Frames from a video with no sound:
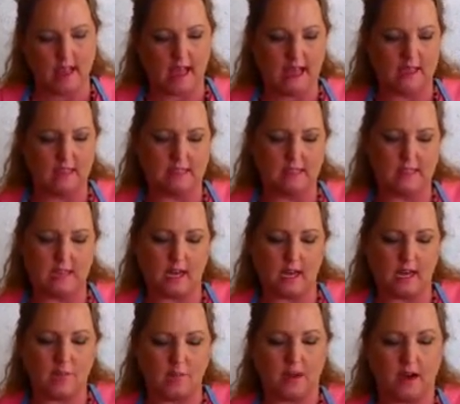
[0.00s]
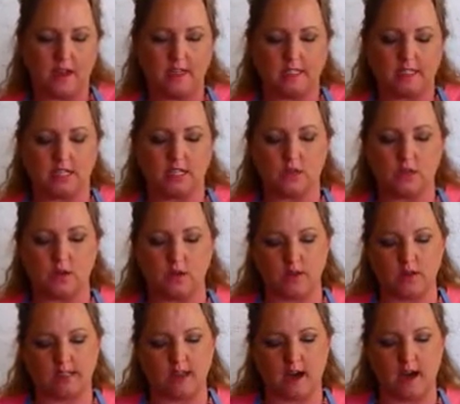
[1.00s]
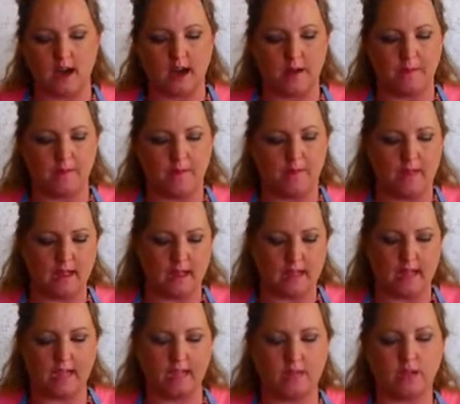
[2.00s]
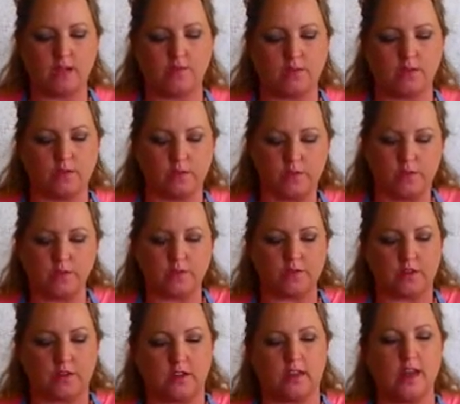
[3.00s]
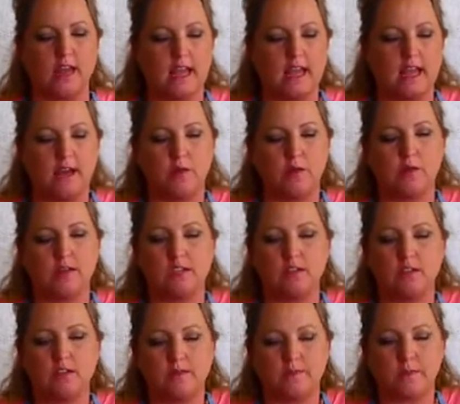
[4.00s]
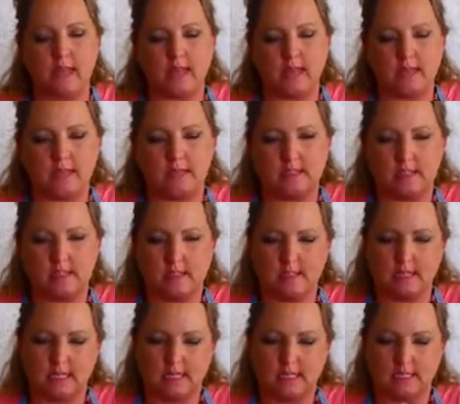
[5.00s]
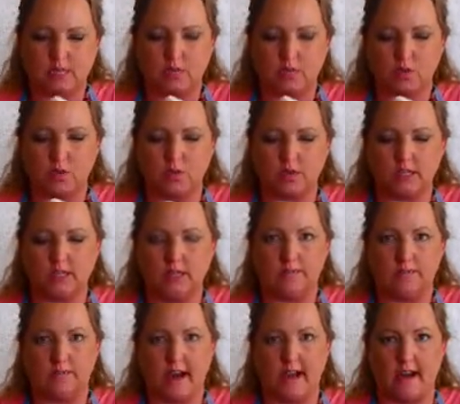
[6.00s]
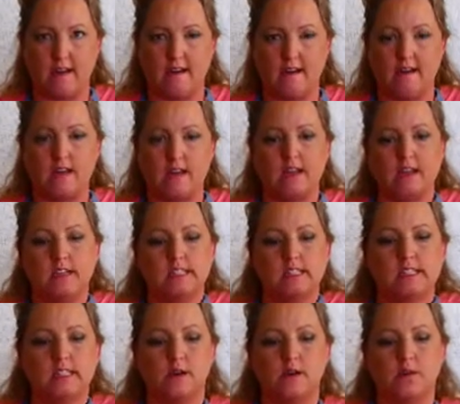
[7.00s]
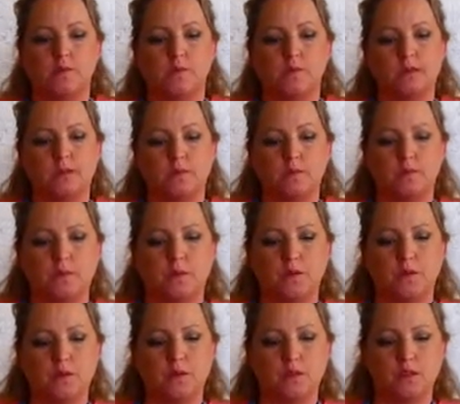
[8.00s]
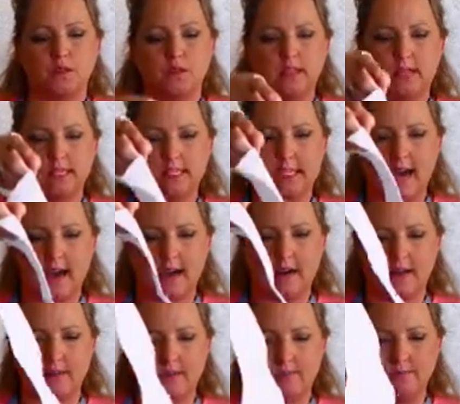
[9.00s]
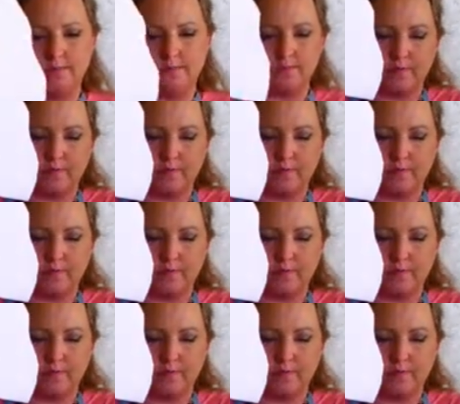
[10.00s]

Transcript: and the other part is going to go on top, and then you're going to fold it over. And what you have made is an accordion file. So when you pull this out,